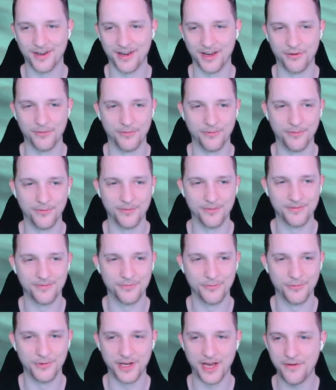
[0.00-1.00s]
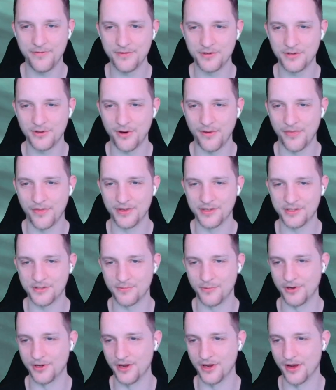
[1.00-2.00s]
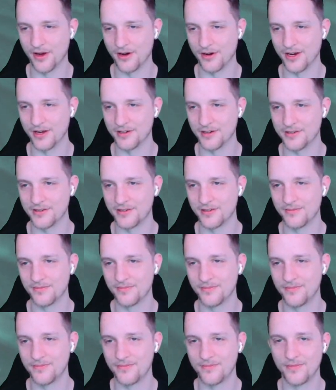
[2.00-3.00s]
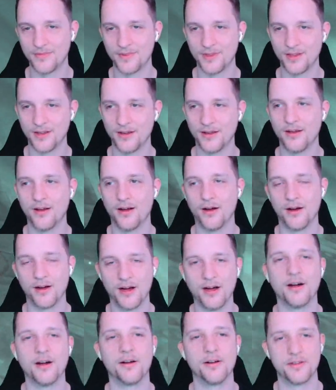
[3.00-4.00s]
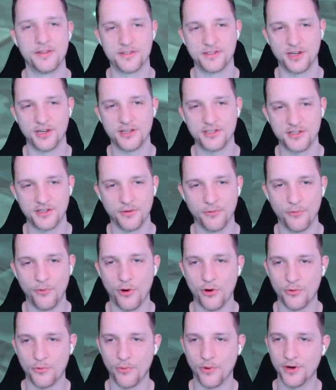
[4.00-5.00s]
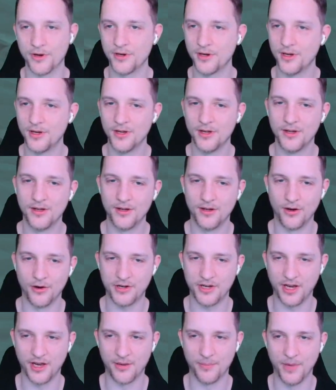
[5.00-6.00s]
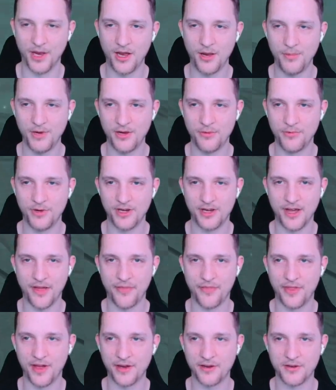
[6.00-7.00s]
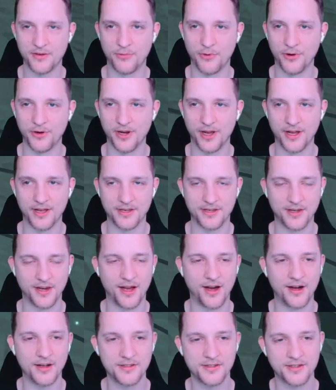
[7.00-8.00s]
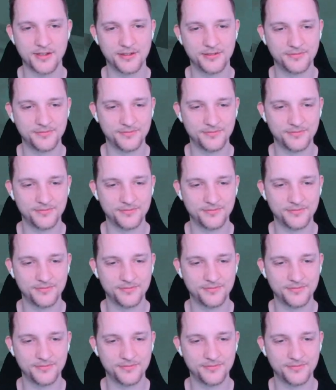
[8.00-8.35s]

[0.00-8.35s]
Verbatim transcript: okay, we haven't gotten this one there yet. Ah, it's just a walk one. Okay, maybe we get that one at last.